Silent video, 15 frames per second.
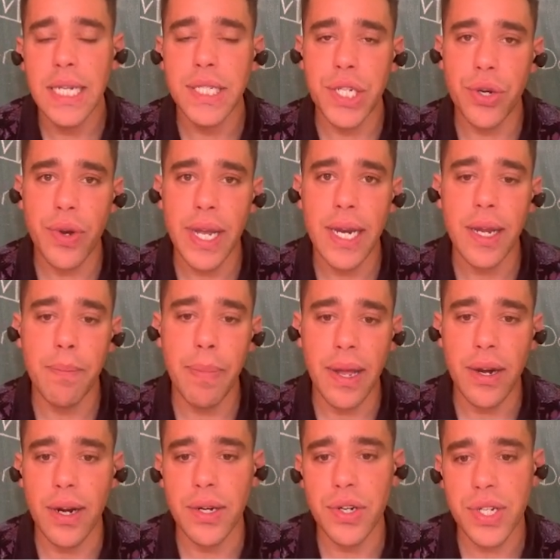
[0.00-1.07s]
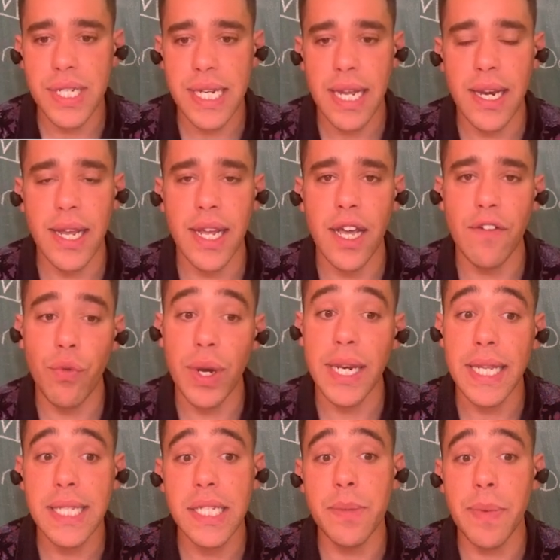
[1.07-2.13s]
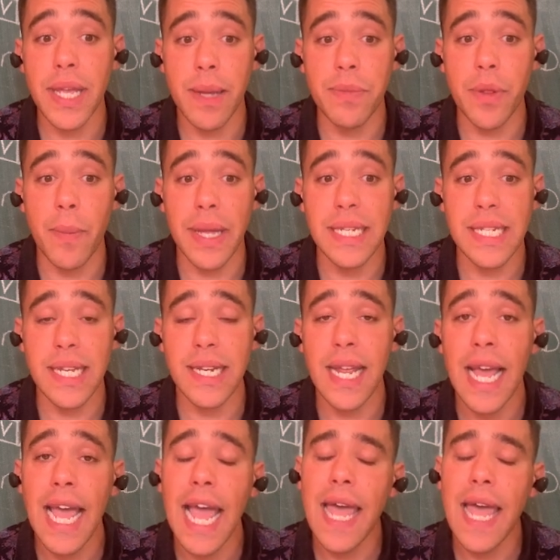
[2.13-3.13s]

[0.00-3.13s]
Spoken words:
to create a better understanding of what needs to be implemented